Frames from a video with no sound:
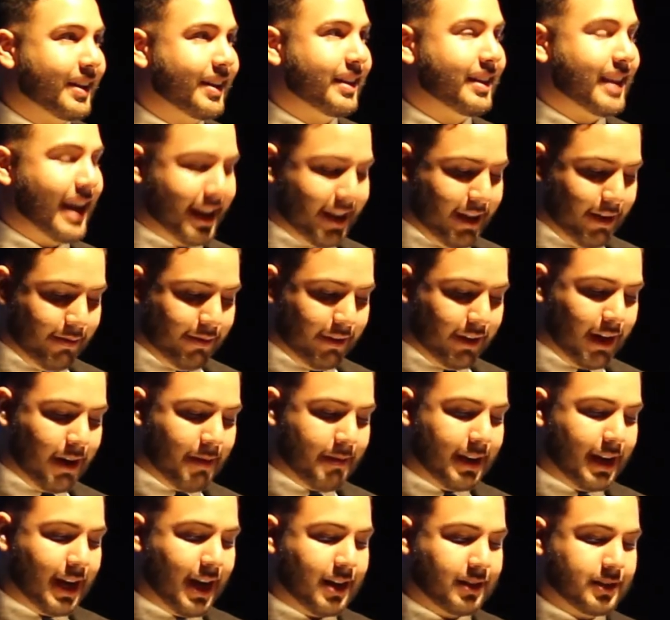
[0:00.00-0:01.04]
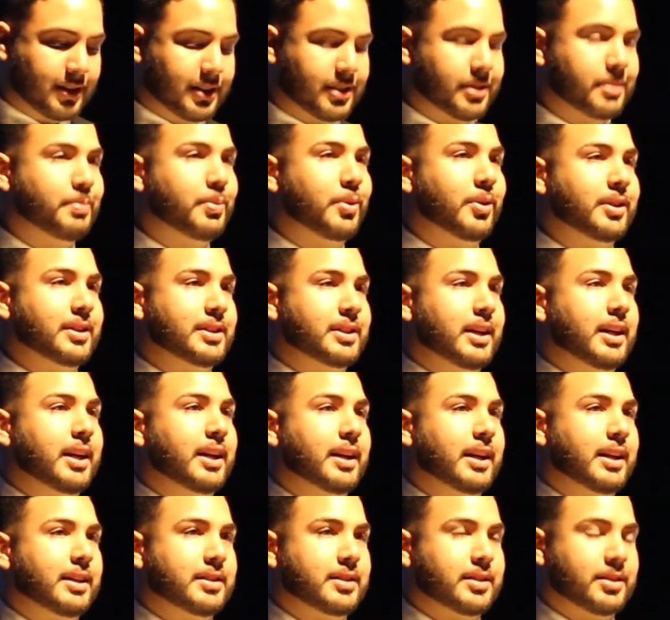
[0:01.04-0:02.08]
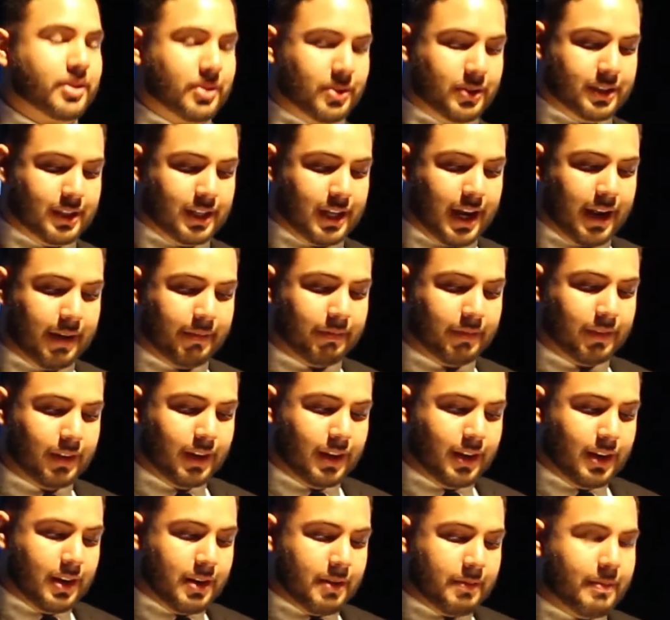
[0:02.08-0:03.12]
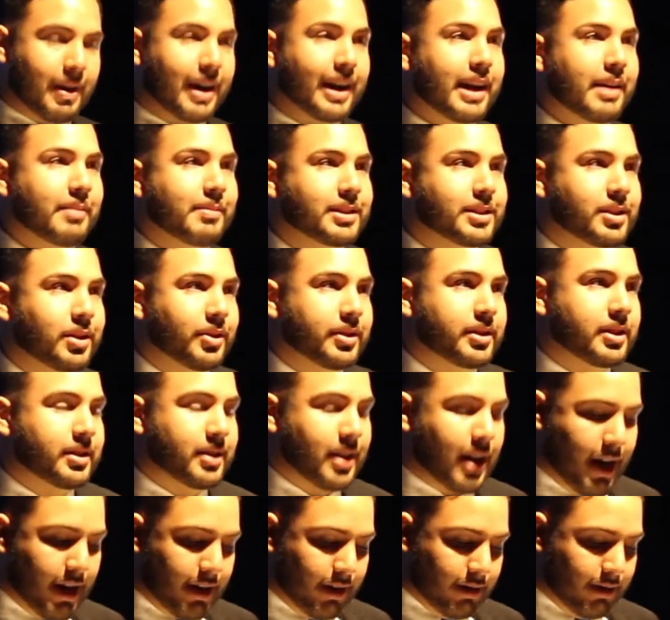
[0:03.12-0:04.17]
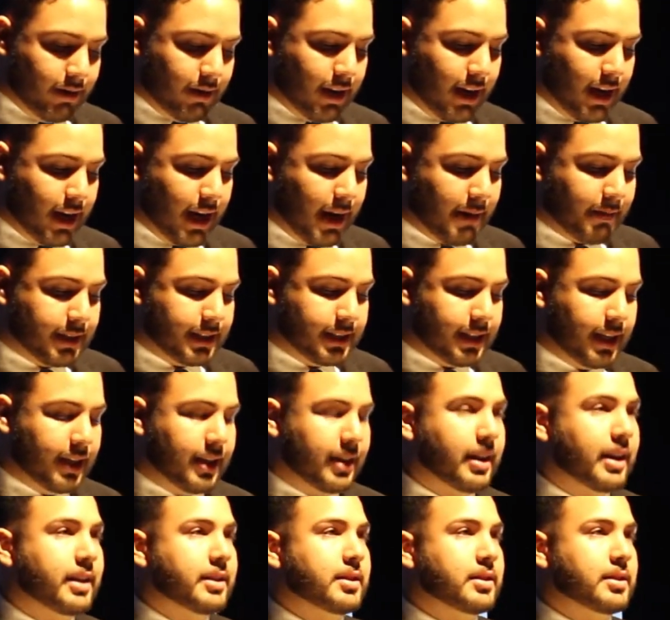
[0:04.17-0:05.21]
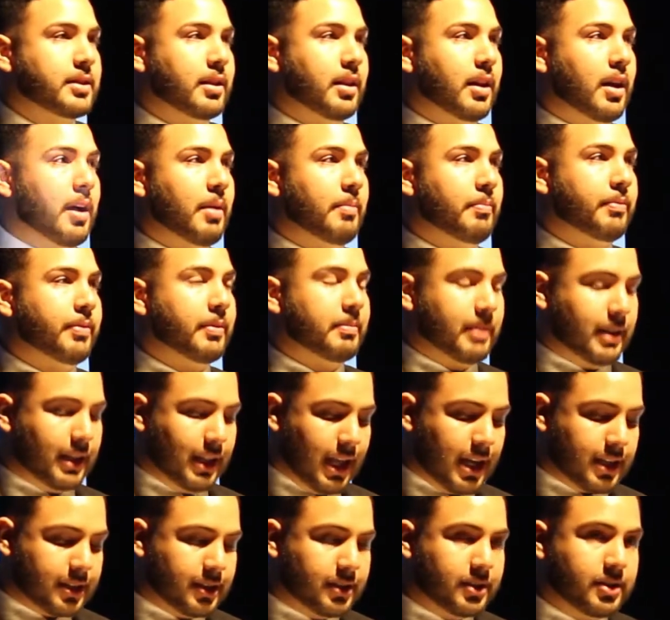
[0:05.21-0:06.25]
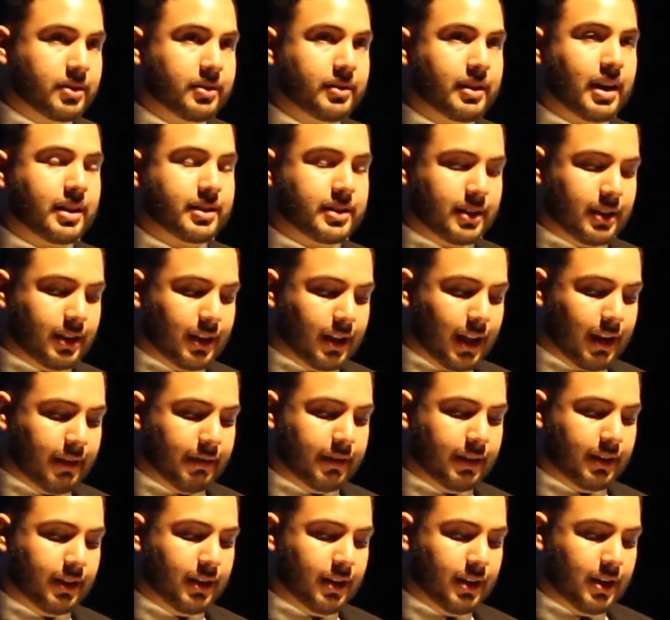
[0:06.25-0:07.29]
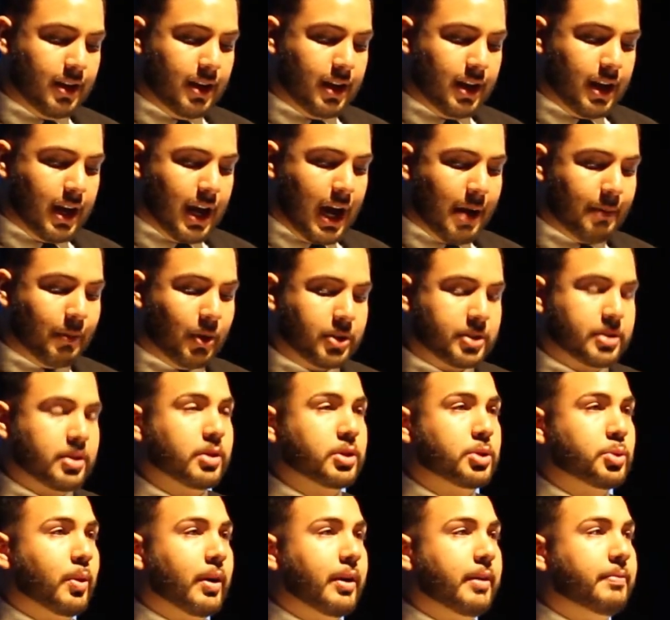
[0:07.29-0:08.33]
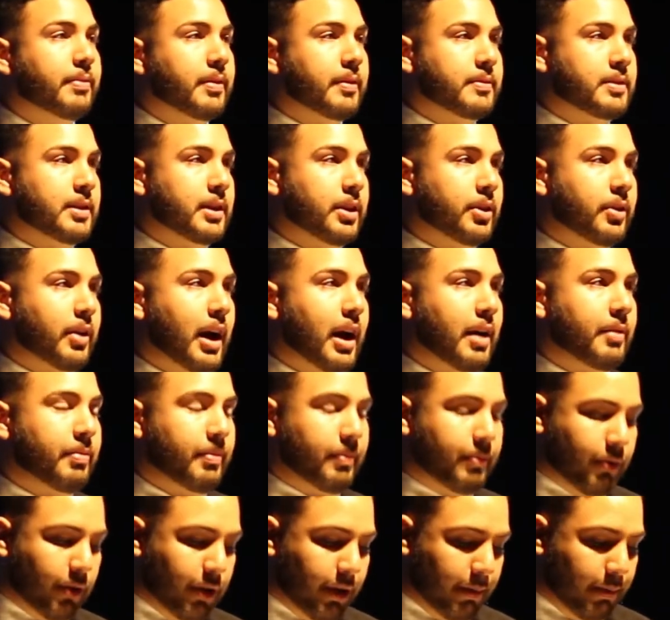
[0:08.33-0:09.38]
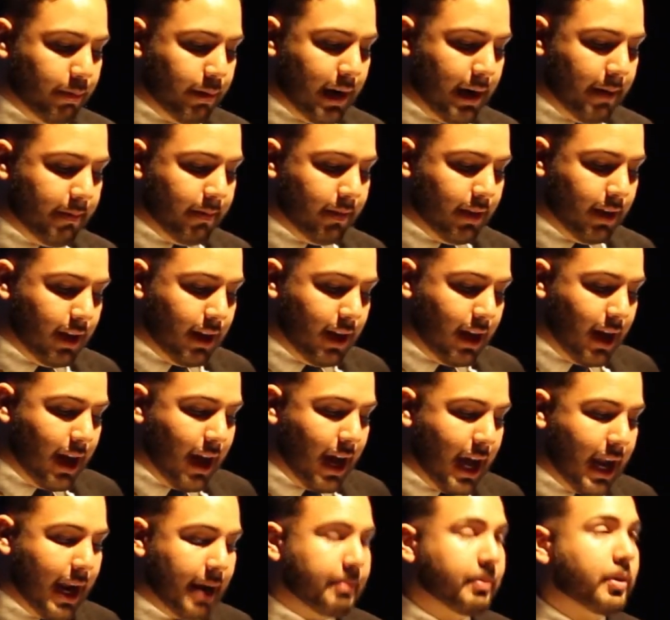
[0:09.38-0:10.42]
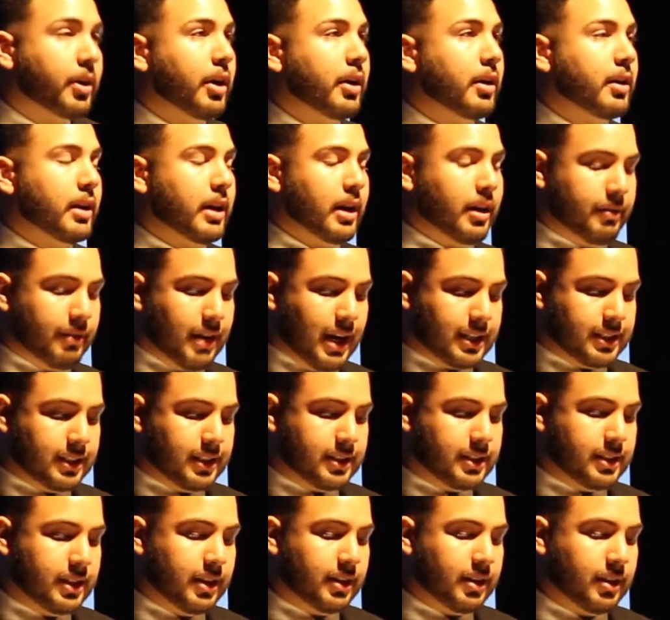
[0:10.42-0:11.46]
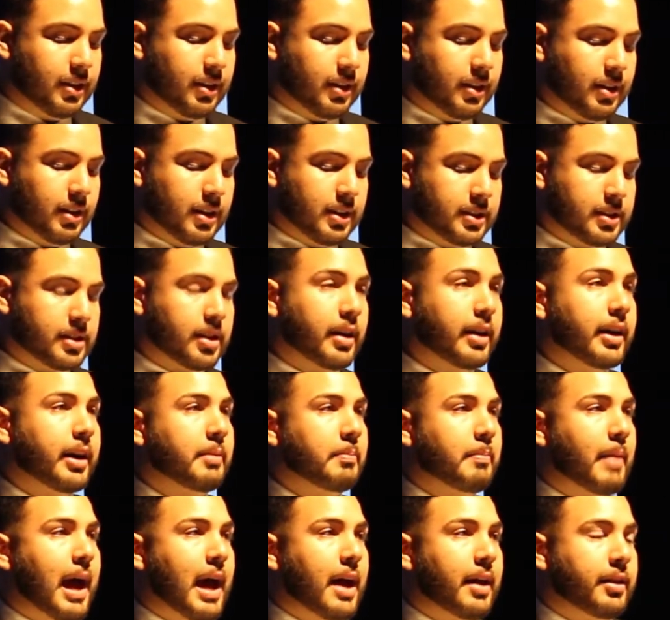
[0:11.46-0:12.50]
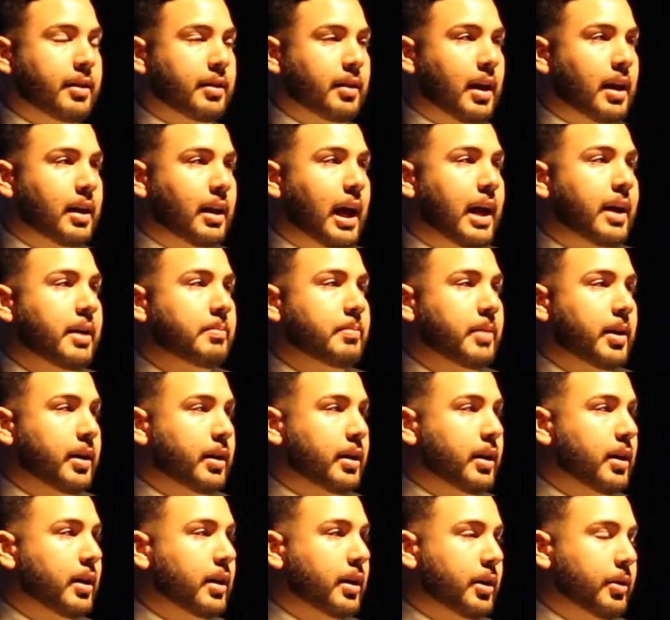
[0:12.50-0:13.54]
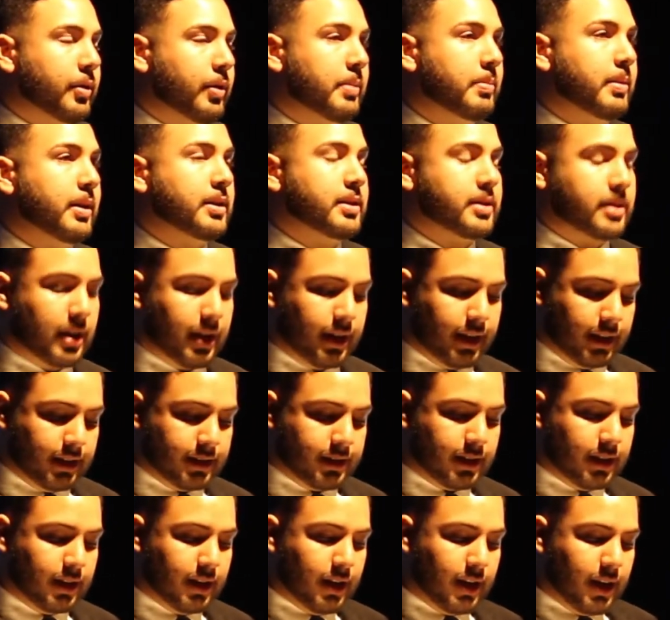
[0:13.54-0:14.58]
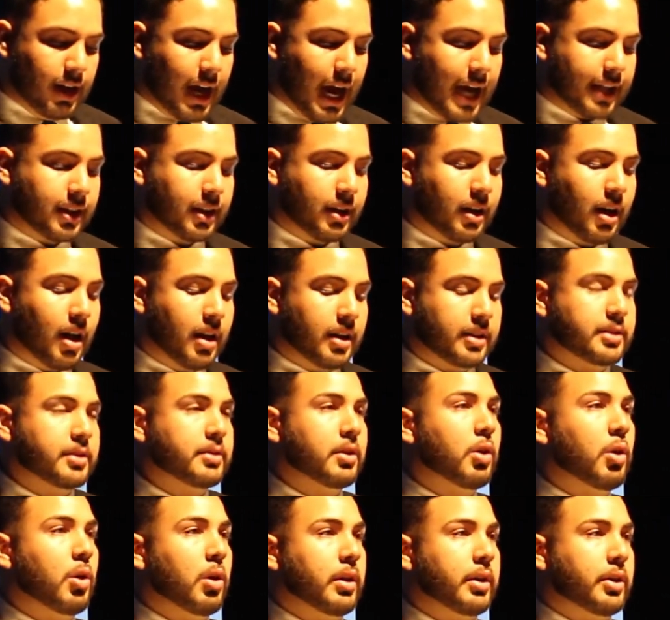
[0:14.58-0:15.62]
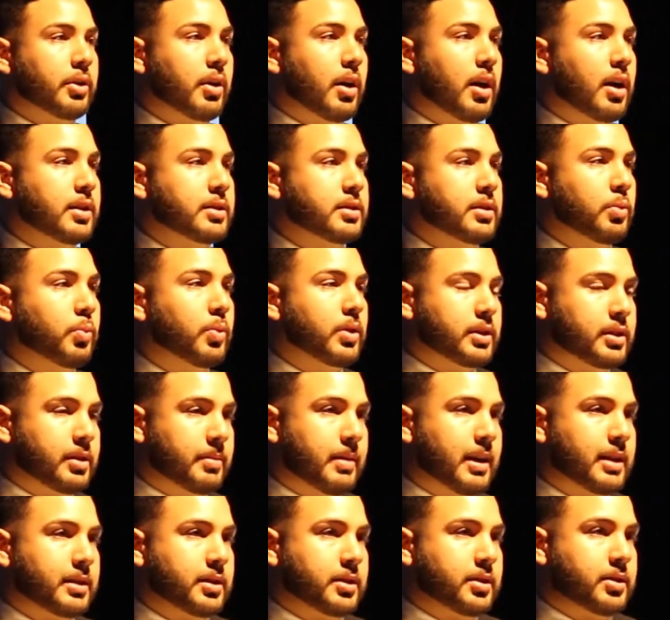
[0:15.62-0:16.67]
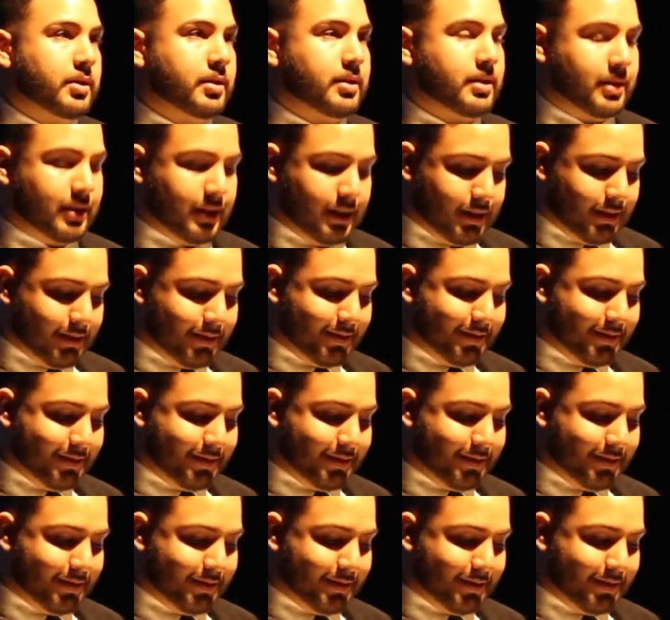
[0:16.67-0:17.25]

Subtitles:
Thank you for coming out to support St. Ignatius School tonight. My name is Hurtado and I'm a St. Ignatius alum from the class of 2011. I'm also a 2015 grad from Fordham Prep, and I'm currently a rising senior studying math and Latin American and Caribbean studies at the College of the Holy Cross in Worcester, Massachusetts.